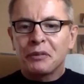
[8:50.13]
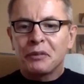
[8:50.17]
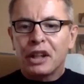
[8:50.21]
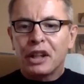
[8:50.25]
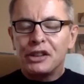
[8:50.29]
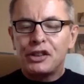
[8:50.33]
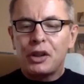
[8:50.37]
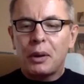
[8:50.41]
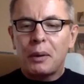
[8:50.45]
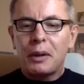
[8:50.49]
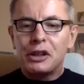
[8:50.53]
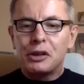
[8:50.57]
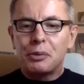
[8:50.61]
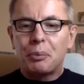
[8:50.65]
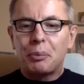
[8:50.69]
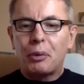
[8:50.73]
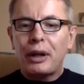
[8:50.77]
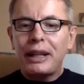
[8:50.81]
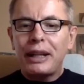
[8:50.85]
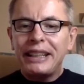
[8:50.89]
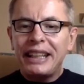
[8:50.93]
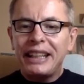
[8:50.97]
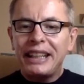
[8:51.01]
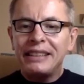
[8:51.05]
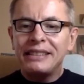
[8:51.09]
So it's
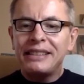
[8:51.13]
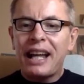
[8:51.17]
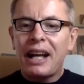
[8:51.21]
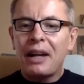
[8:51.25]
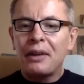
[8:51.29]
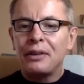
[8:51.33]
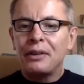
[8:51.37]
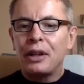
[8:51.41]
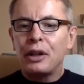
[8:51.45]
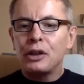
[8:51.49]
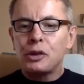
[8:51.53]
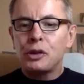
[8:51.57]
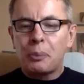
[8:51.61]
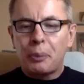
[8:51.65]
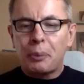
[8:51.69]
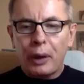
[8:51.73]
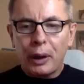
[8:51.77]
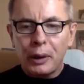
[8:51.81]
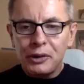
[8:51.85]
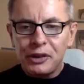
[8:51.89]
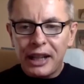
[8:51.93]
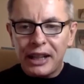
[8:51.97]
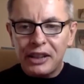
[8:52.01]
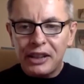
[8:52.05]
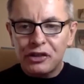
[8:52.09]
breaking down those
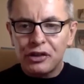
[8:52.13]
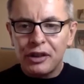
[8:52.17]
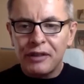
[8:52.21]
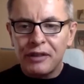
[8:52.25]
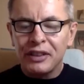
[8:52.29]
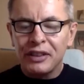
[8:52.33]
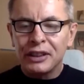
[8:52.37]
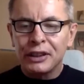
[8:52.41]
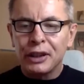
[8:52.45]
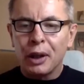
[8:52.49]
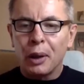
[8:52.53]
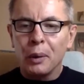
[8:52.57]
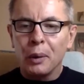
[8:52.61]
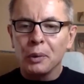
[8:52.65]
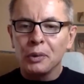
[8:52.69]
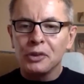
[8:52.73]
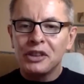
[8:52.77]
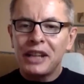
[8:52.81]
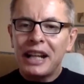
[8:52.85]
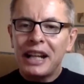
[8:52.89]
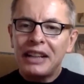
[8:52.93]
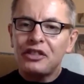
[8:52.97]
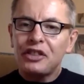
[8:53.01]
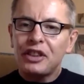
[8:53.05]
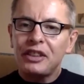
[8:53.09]
process-driven goals
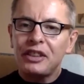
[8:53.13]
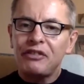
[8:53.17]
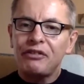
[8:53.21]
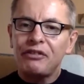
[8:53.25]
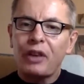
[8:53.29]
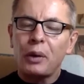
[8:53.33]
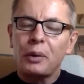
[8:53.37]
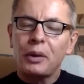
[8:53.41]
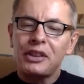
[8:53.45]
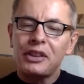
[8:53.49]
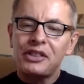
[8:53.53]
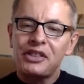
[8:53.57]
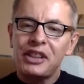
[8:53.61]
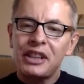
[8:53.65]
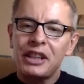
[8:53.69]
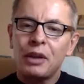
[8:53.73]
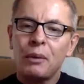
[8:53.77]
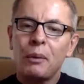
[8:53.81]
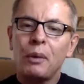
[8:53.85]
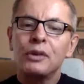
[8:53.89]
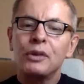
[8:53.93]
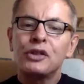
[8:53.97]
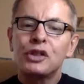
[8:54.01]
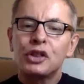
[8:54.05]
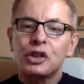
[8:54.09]
and actually focusing
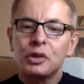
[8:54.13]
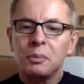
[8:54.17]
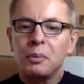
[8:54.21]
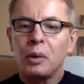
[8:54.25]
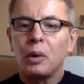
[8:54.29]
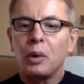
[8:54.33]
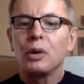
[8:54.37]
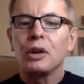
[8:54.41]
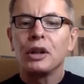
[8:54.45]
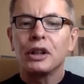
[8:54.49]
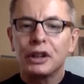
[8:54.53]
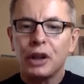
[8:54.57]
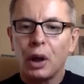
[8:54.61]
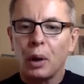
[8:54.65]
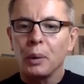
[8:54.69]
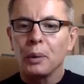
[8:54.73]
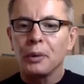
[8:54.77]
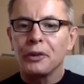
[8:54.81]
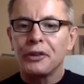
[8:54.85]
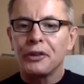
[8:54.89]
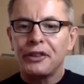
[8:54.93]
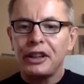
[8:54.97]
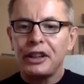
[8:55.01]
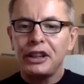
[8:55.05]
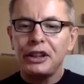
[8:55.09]
on smaller
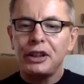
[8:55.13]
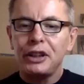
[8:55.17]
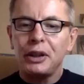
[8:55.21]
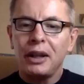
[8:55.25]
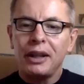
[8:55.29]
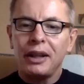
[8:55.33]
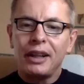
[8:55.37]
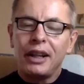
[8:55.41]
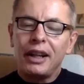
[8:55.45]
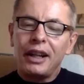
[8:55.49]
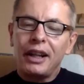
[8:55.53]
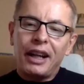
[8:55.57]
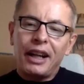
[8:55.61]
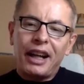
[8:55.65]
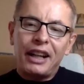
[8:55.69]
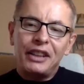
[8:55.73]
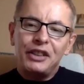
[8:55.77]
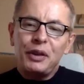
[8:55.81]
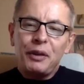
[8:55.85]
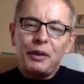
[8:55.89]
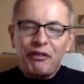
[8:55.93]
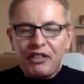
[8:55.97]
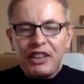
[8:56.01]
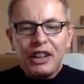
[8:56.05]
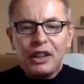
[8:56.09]
goals and
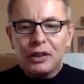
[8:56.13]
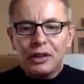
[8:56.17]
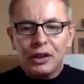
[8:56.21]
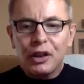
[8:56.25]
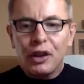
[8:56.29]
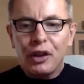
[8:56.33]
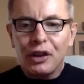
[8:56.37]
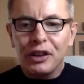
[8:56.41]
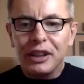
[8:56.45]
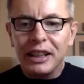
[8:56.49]
you feel good.